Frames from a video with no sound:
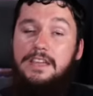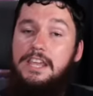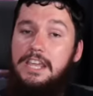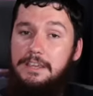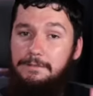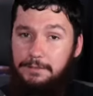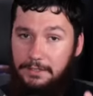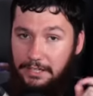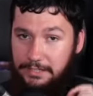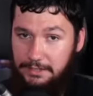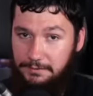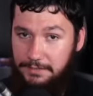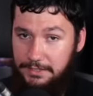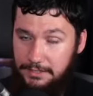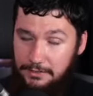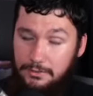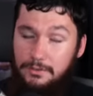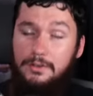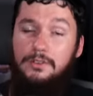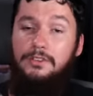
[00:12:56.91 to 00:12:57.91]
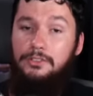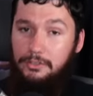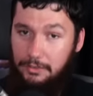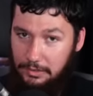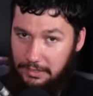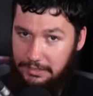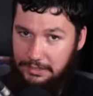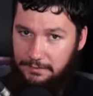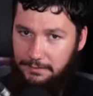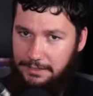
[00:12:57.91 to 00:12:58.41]
If you liked the video, go
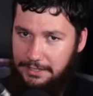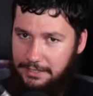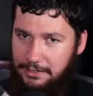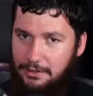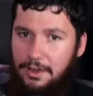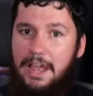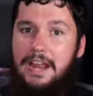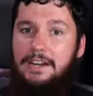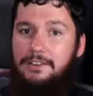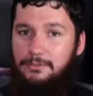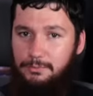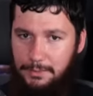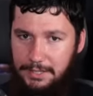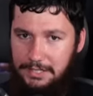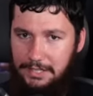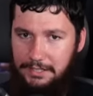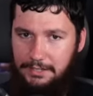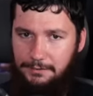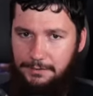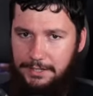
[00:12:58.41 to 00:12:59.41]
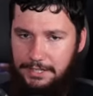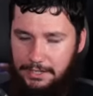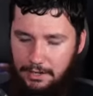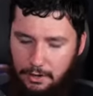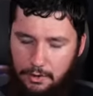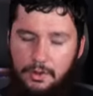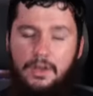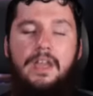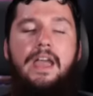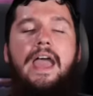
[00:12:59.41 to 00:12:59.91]
like the video. And if you really liked the
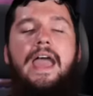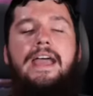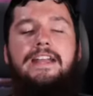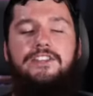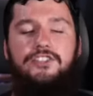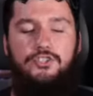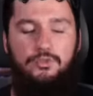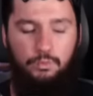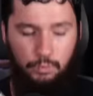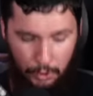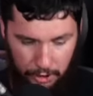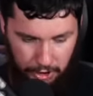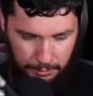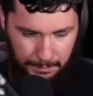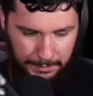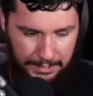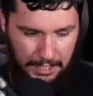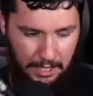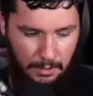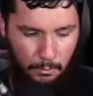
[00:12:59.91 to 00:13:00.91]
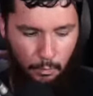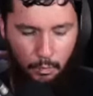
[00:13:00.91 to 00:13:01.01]
video and you want to become